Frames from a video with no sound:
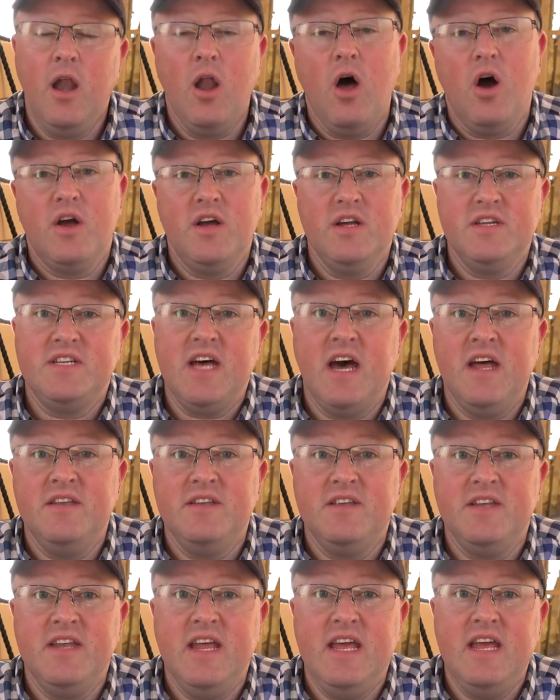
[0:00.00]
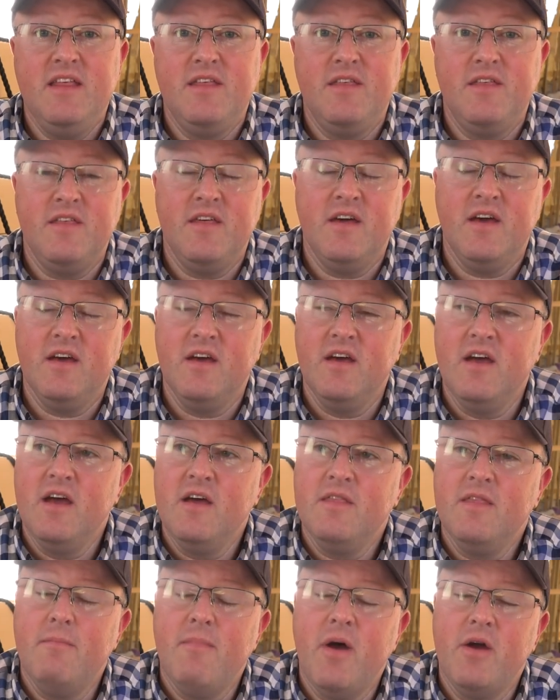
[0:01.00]
lockers underneath the,
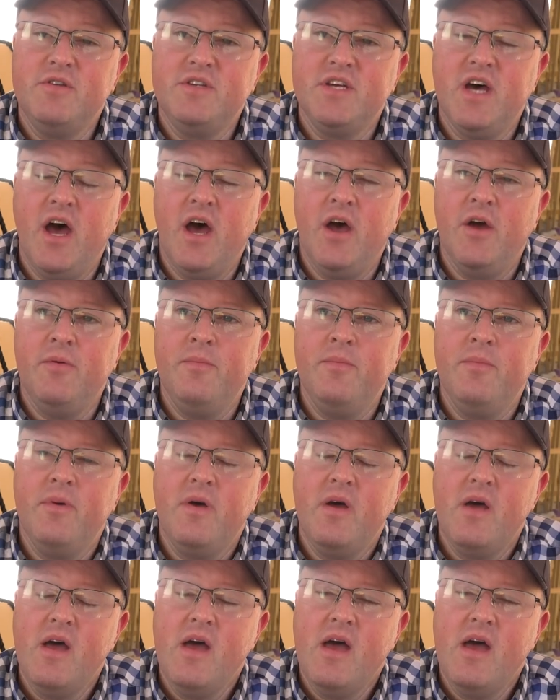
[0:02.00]
the motorhome